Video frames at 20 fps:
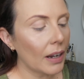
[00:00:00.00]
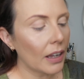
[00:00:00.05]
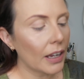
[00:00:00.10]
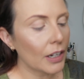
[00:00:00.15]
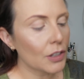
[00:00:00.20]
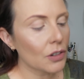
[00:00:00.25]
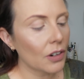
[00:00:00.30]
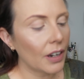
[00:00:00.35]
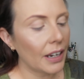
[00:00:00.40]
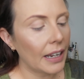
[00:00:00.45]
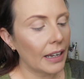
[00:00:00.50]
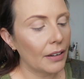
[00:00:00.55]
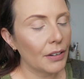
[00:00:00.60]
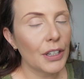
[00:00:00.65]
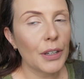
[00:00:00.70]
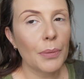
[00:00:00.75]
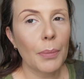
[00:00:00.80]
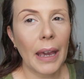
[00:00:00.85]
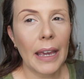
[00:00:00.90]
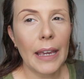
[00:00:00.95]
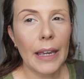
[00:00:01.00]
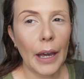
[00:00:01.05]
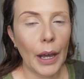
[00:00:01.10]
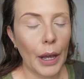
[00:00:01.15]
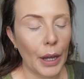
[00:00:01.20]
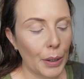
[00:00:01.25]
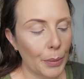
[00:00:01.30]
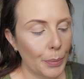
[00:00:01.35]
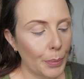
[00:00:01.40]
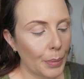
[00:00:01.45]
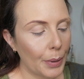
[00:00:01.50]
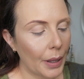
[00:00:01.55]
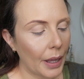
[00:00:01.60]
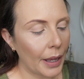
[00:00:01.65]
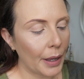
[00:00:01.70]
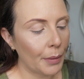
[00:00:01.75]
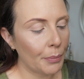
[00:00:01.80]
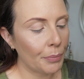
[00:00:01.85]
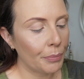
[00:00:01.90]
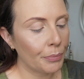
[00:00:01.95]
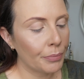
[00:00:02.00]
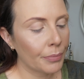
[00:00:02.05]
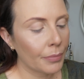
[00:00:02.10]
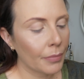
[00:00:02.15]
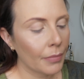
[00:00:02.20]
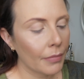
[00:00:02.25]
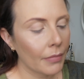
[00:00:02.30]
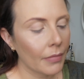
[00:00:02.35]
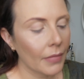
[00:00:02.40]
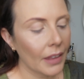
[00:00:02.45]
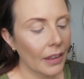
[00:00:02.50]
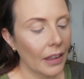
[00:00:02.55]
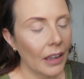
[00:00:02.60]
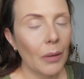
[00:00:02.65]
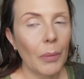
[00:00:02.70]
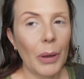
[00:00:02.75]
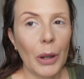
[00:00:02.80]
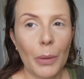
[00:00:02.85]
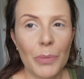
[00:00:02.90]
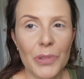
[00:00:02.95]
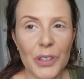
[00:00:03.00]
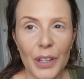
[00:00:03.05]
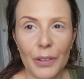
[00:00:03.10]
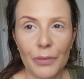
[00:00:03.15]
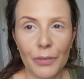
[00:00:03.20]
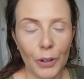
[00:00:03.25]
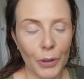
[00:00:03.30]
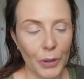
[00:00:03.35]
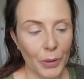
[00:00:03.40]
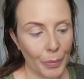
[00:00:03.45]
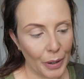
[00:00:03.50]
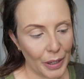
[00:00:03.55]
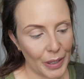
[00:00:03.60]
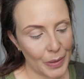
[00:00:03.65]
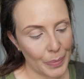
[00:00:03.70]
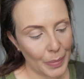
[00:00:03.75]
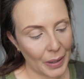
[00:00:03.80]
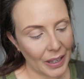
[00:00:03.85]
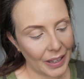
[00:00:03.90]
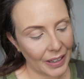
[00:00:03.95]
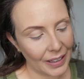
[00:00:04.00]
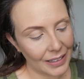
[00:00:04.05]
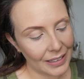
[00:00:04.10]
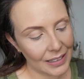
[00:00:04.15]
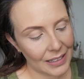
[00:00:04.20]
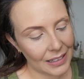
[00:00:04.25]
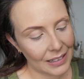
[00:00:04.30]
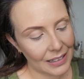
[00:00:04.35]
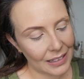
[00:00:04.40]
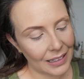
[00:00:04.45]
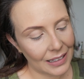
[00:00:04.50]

like trying out new makeup um, when I'm doing Vlogmas because,